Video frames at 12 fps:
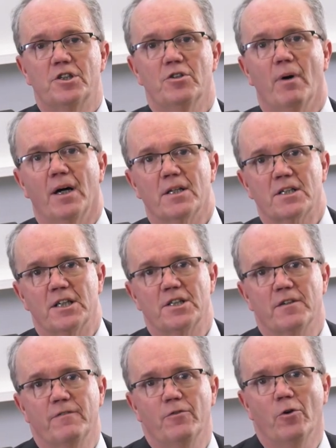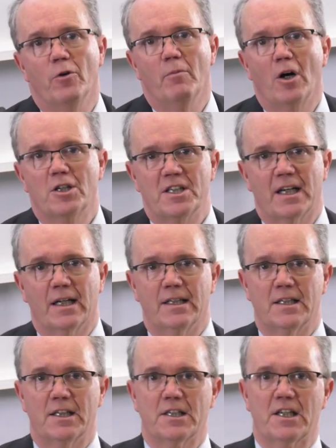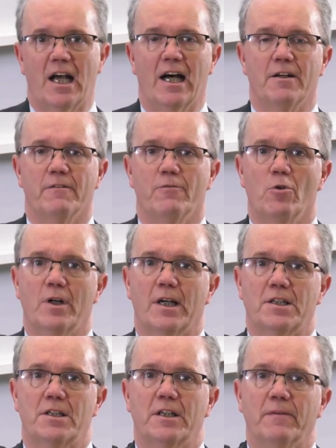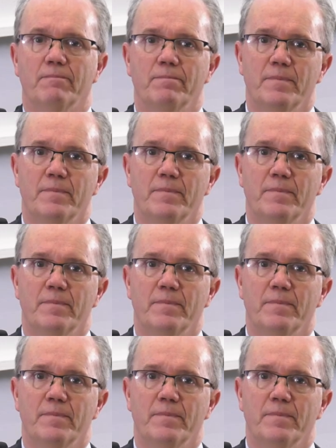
to you by the Centre for Marketing Analytics and Forecasting.